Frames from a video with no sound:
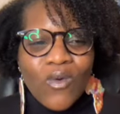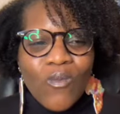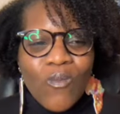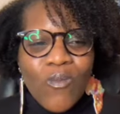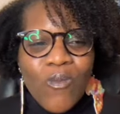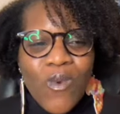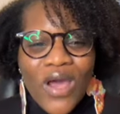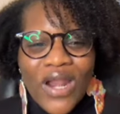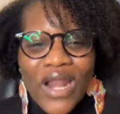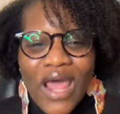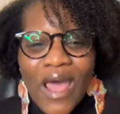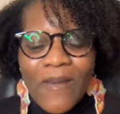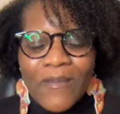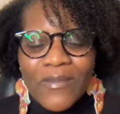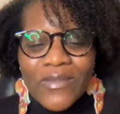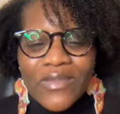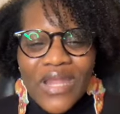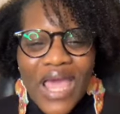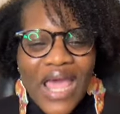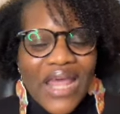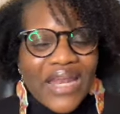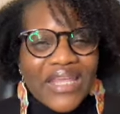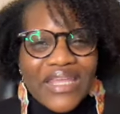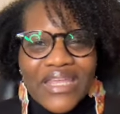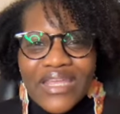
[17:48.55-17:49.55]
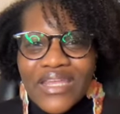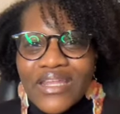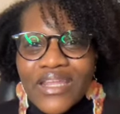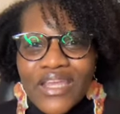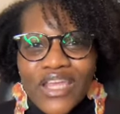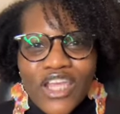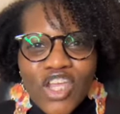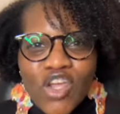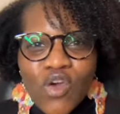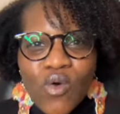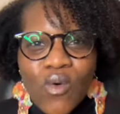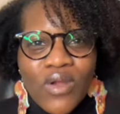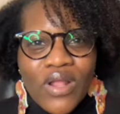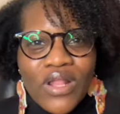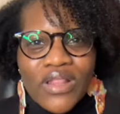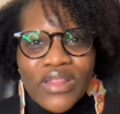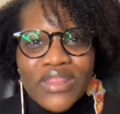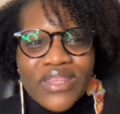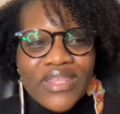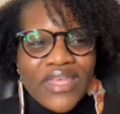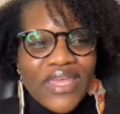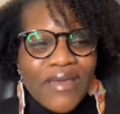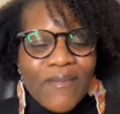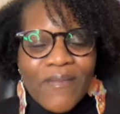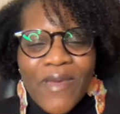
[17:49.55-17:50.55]
what I'm not eating or
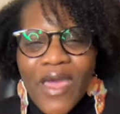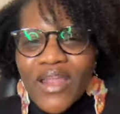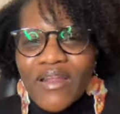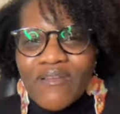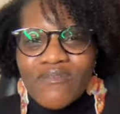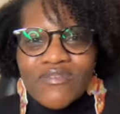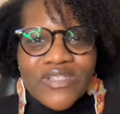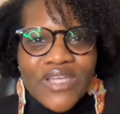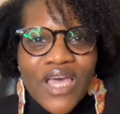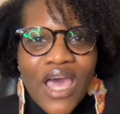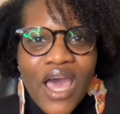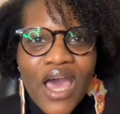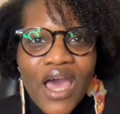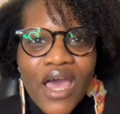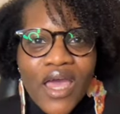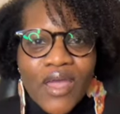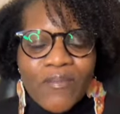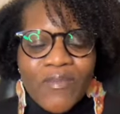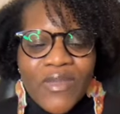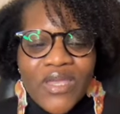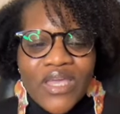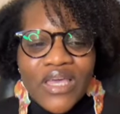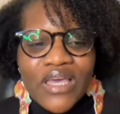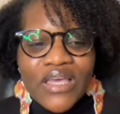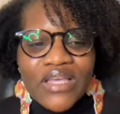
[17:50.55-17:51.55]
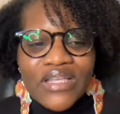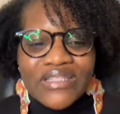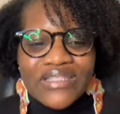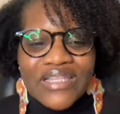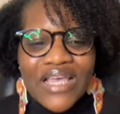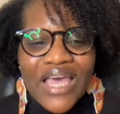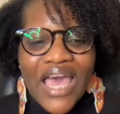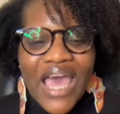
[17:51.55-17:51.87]
the amount of time, because